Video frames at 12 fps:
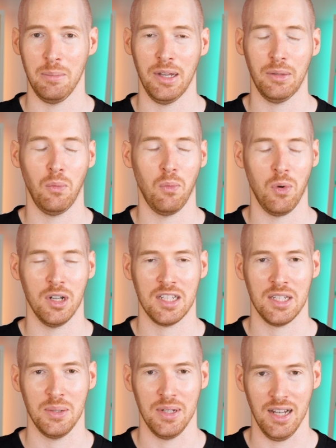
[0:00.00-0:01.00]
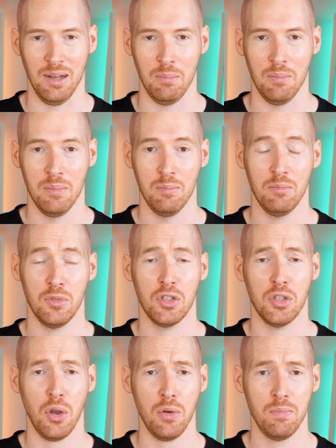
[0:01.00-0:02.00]
about what's to come.
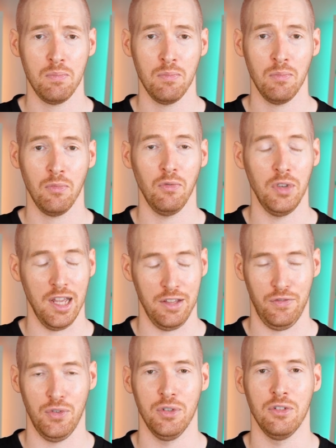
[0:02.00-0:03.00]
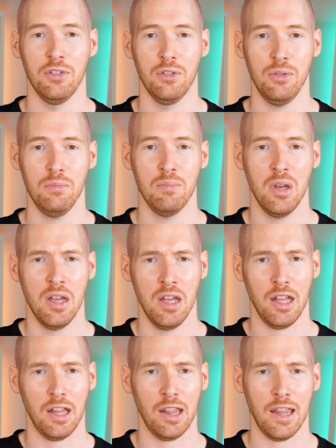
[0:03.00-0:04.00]
So, without further ado,
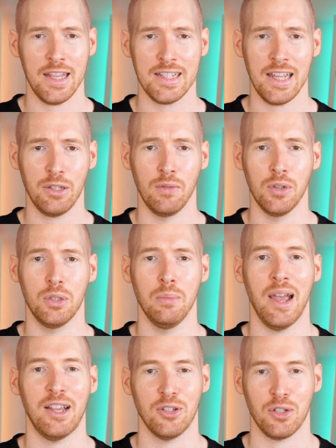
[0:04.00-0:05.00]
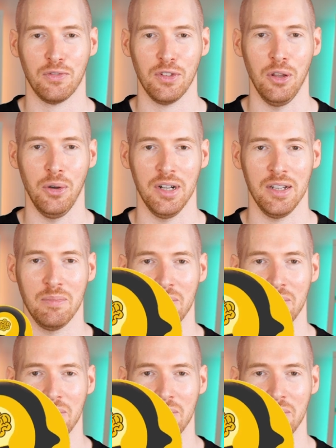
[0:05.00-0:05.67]
let's head over to Microsoft Learn.